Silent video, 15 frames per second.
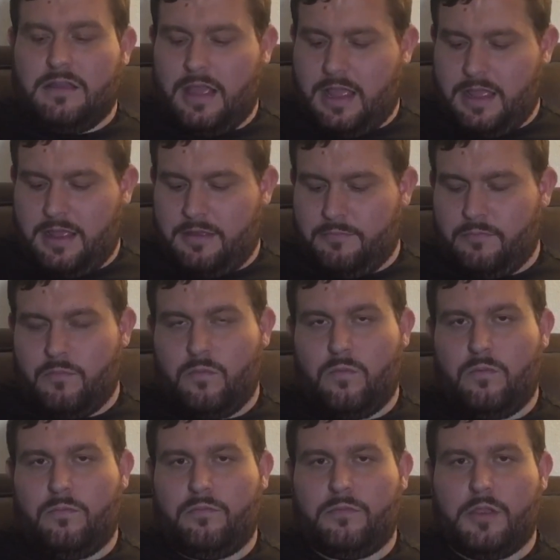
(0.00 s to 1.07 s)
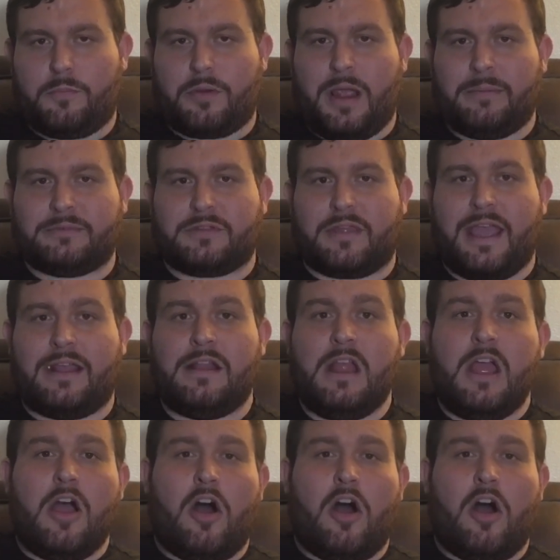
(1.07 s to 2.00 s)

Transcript: No problems with that.